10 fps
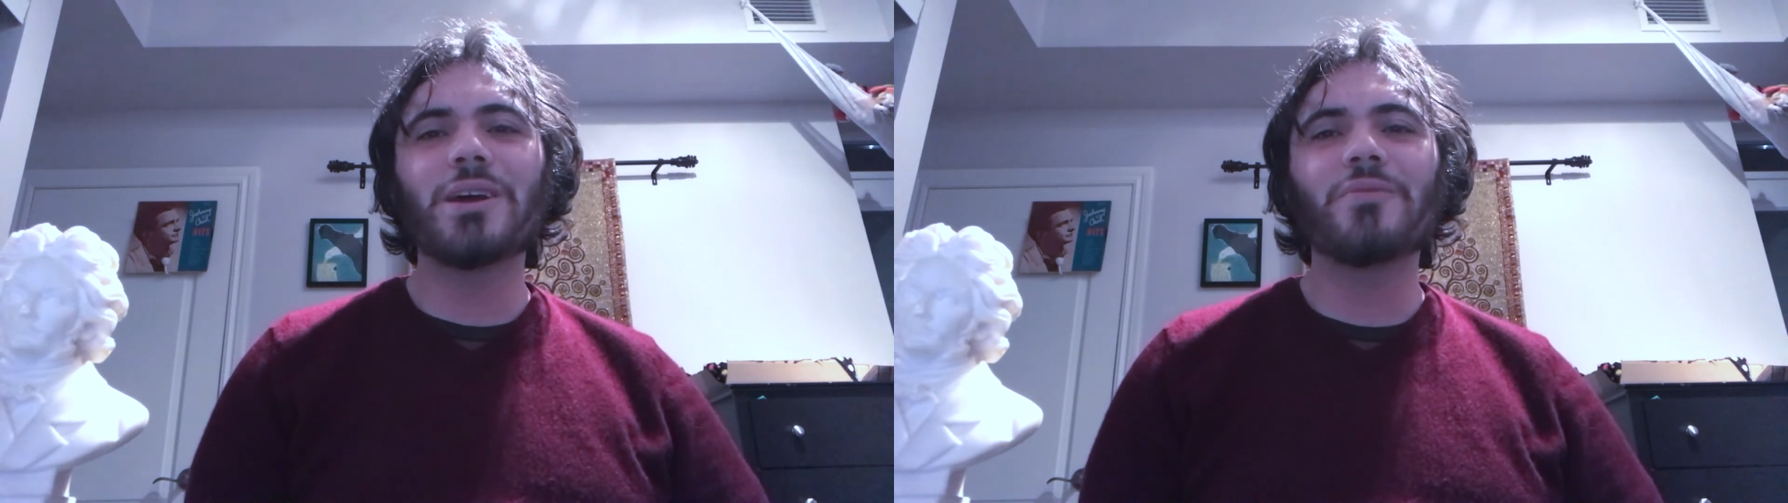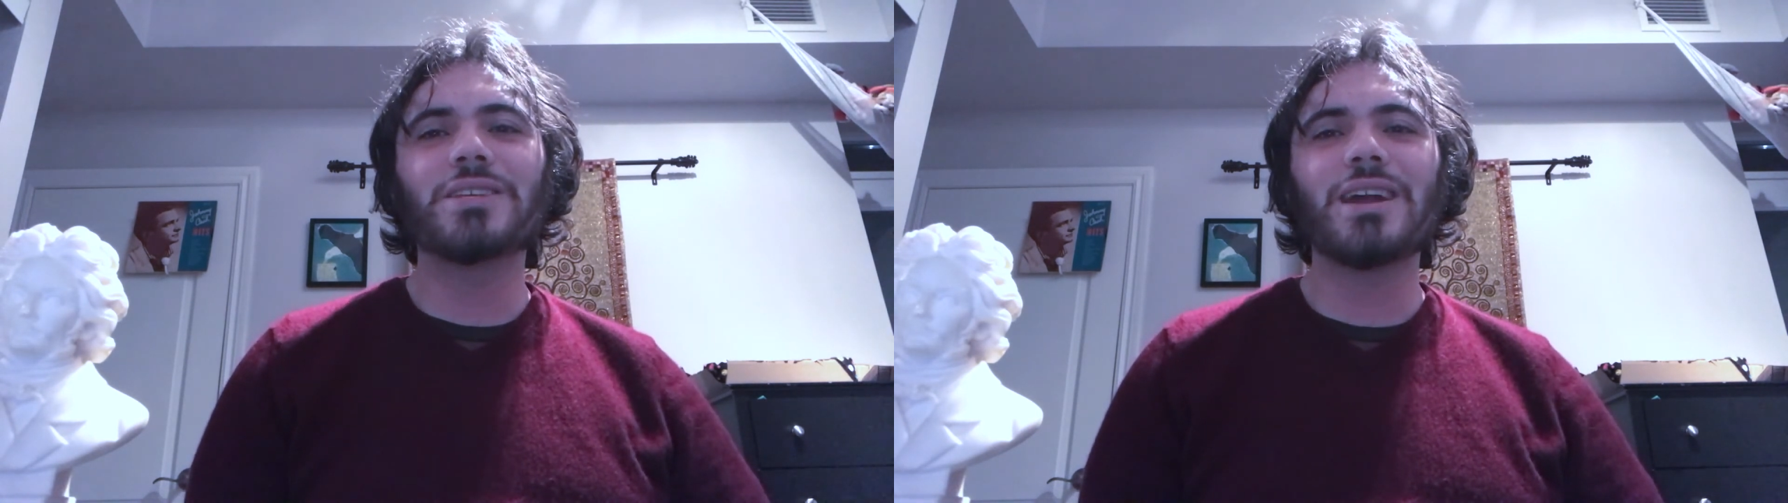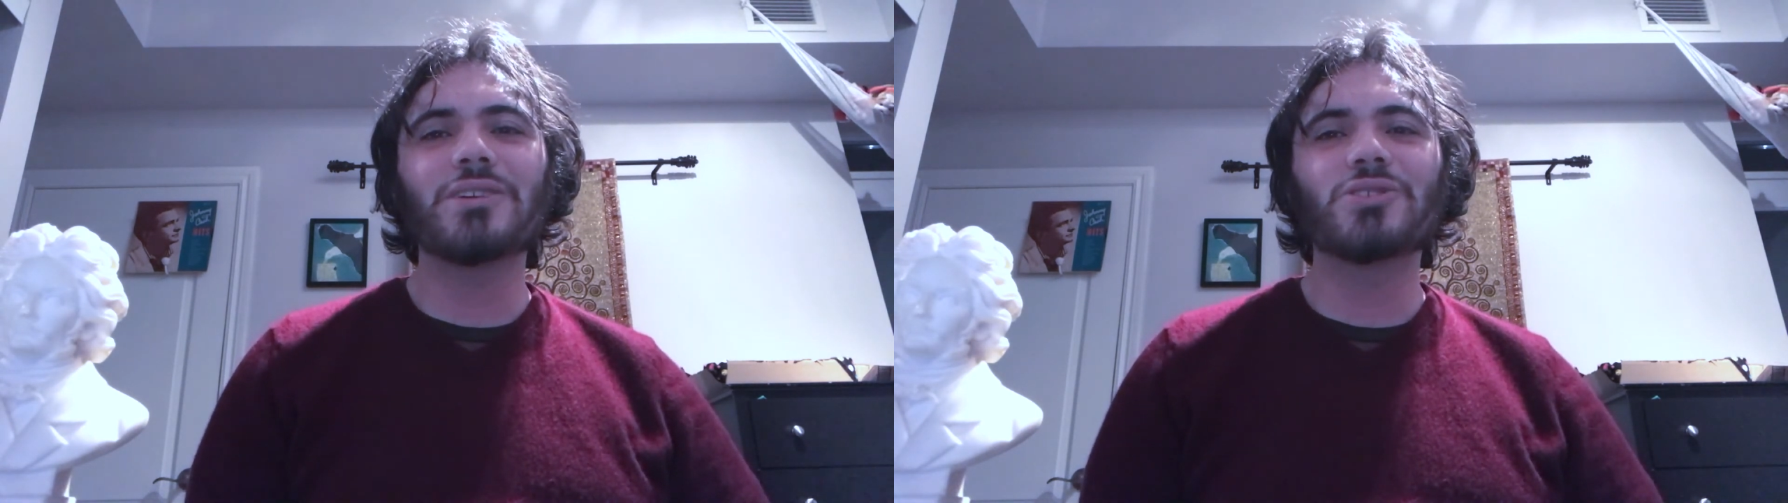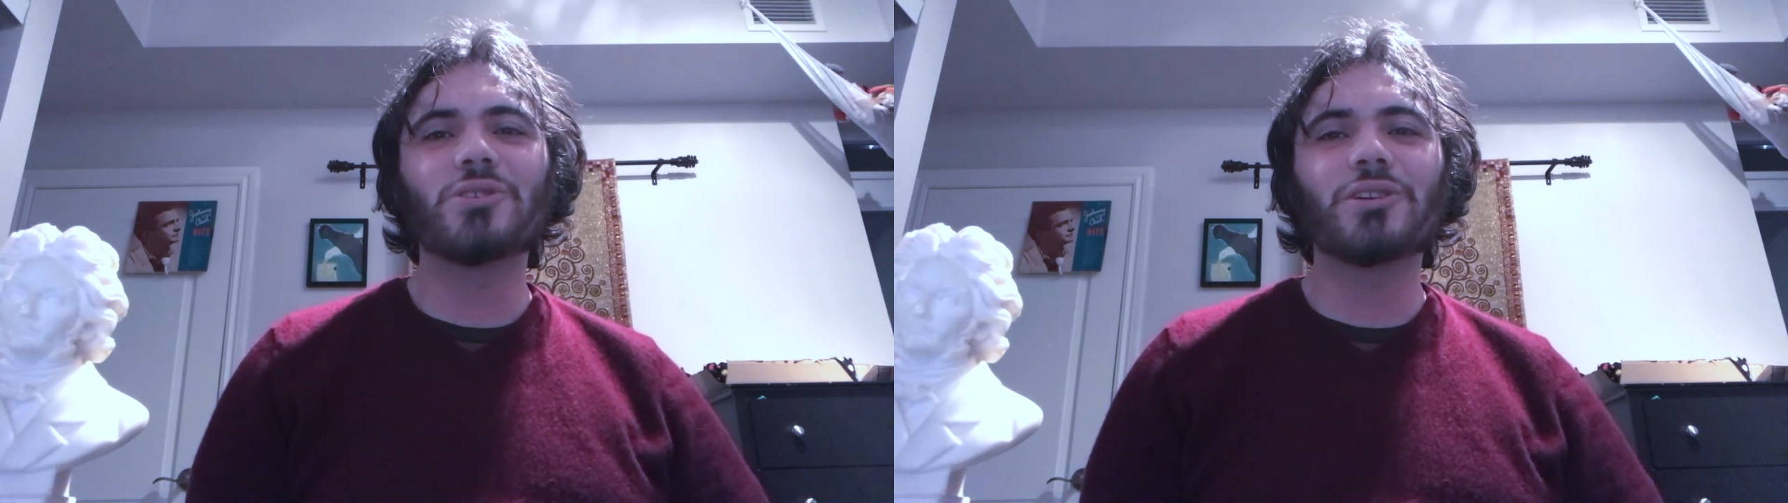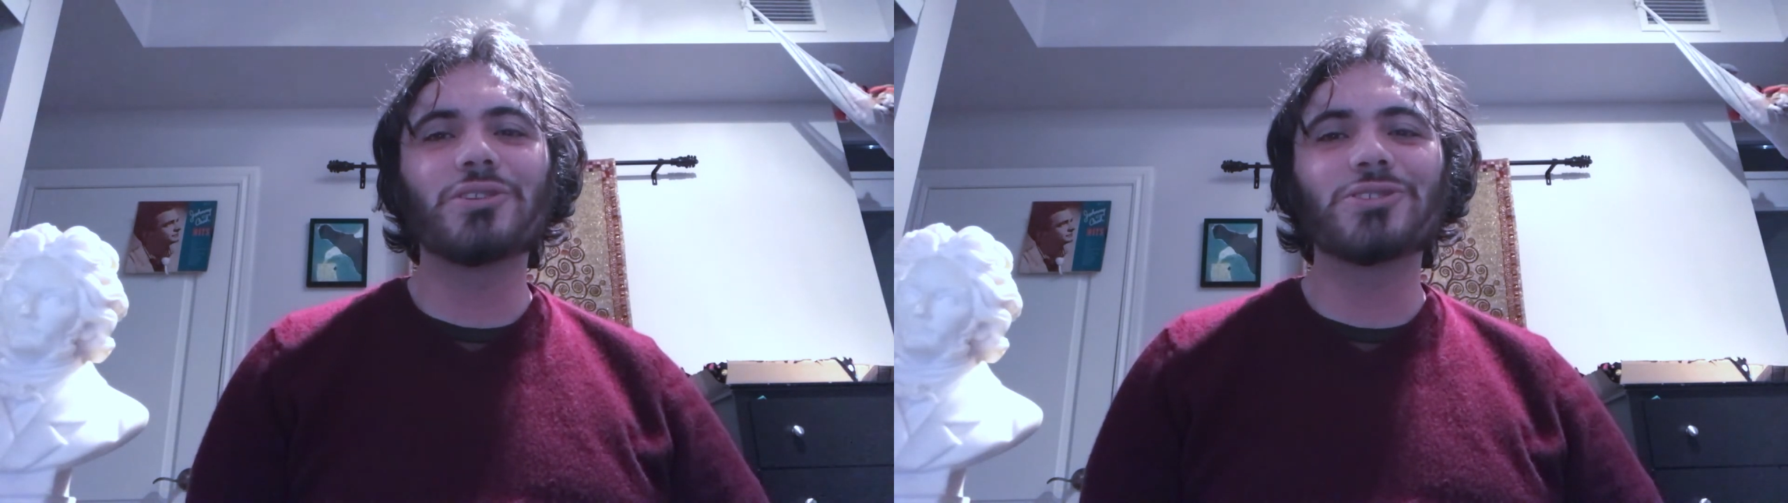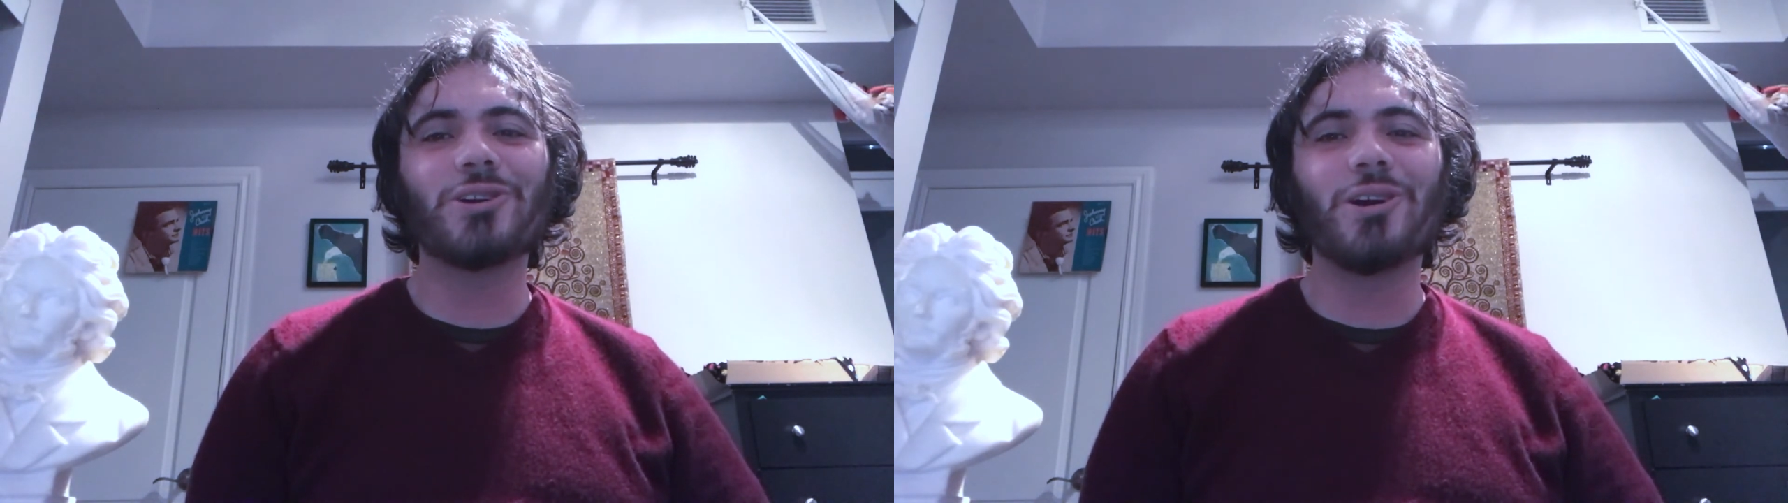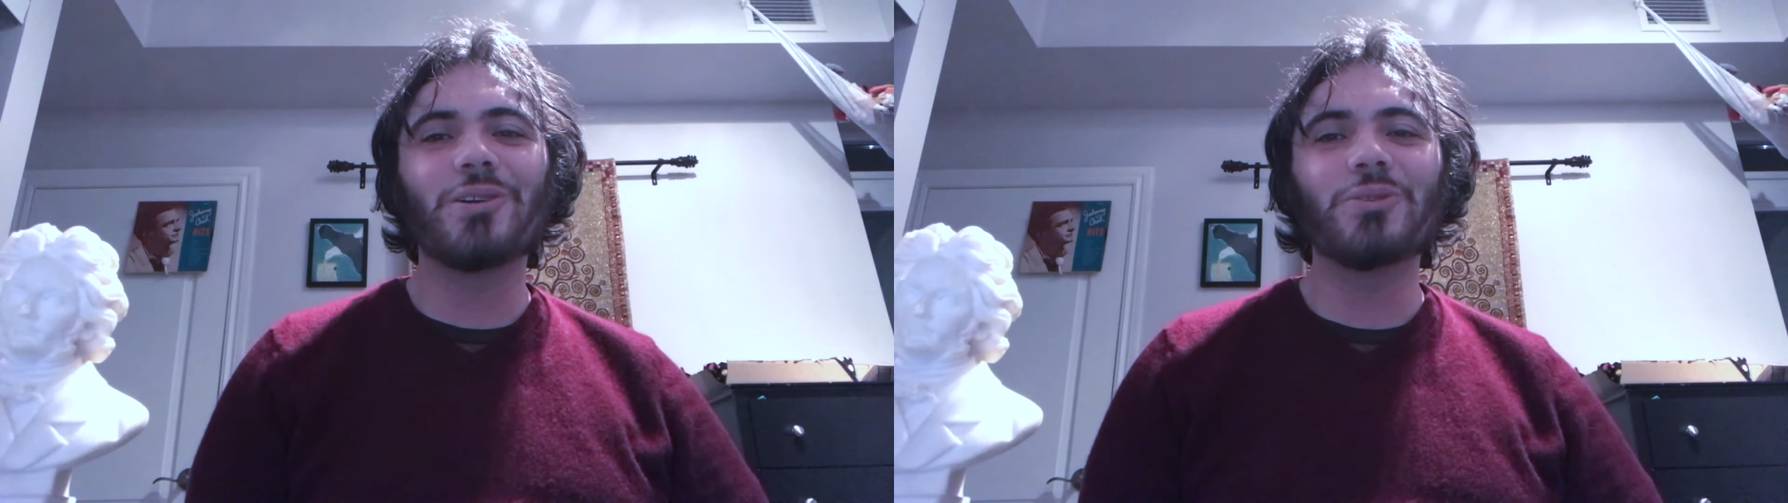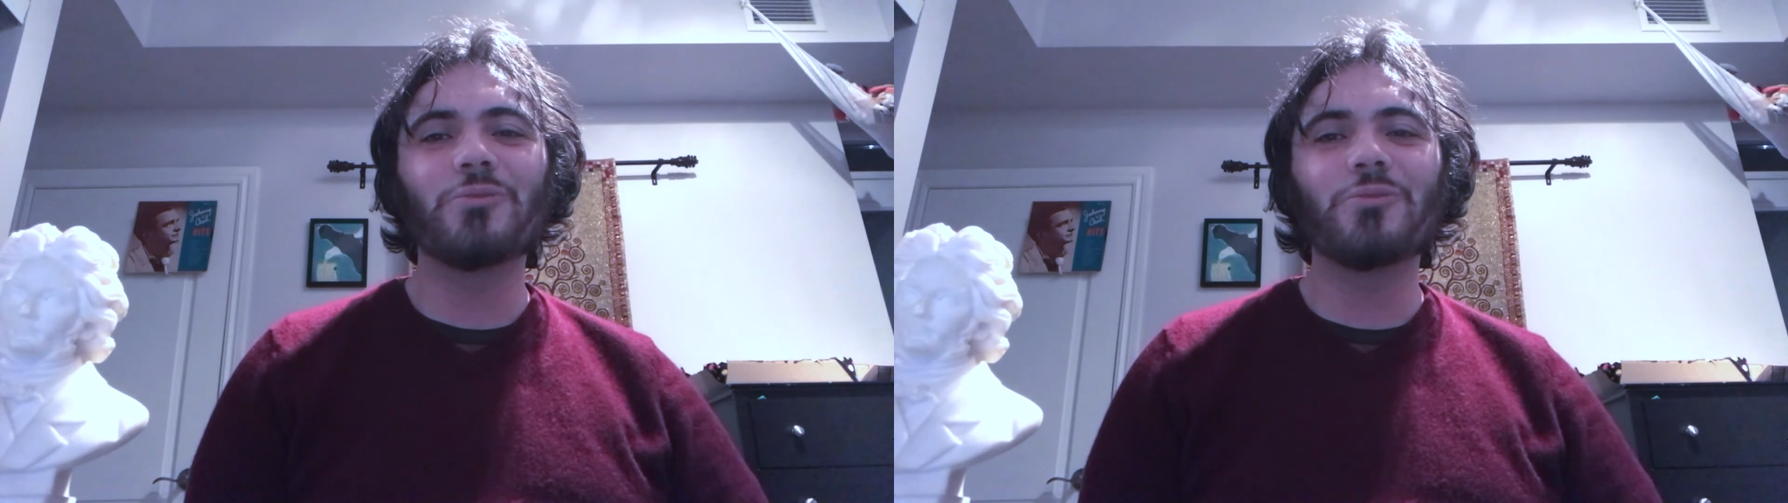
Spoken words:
out the texture in his song.